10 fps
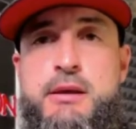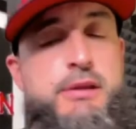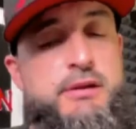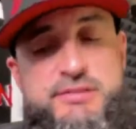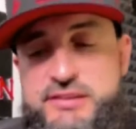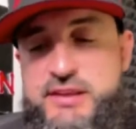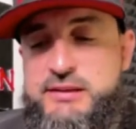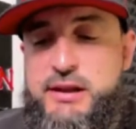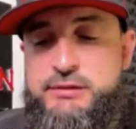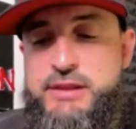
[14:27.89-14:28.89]

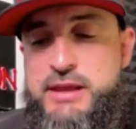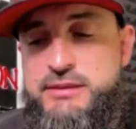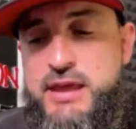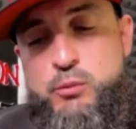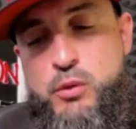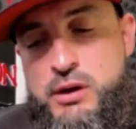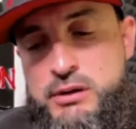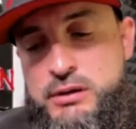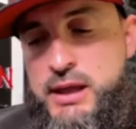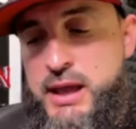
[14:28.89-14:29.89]
They want
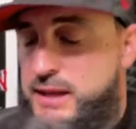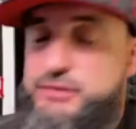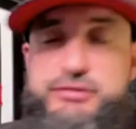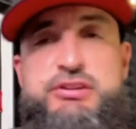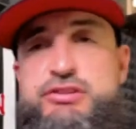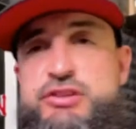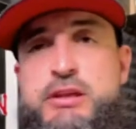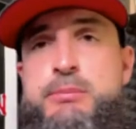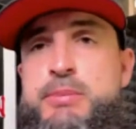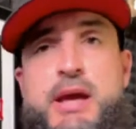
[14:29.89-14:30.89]
And there's an
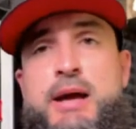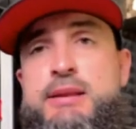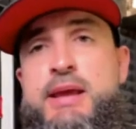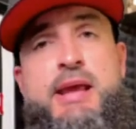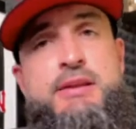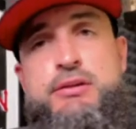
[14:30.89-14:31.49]
agenda behind that,